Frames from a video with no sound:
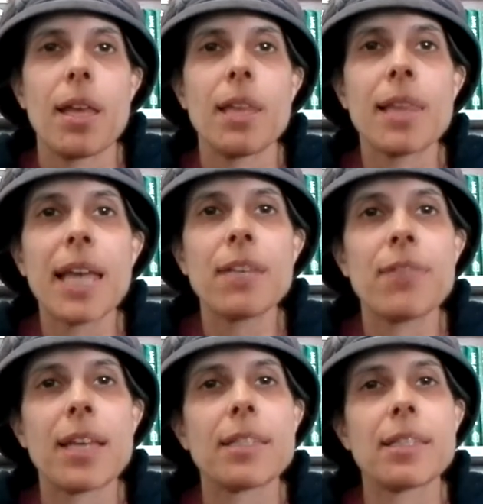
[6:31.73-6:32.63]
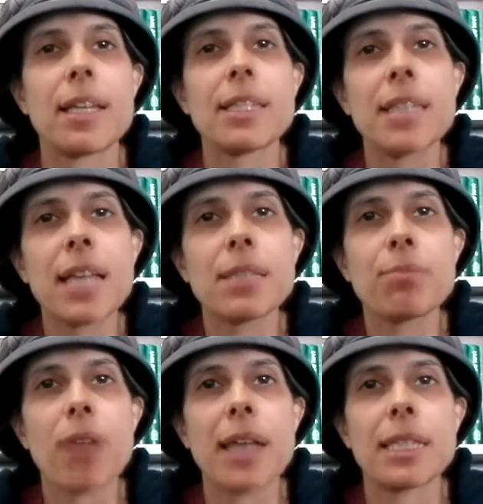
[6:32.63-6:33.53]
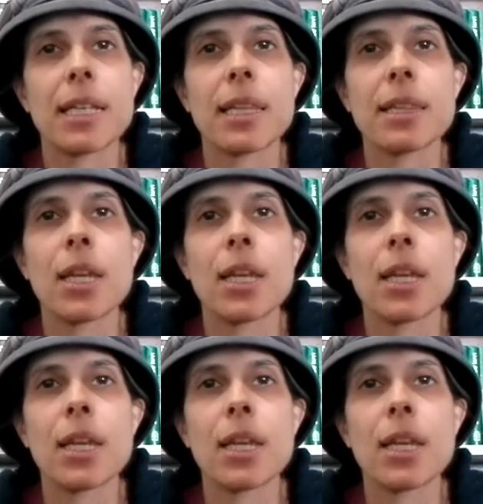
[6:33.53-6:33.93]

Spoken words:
In light of this, it's not surprising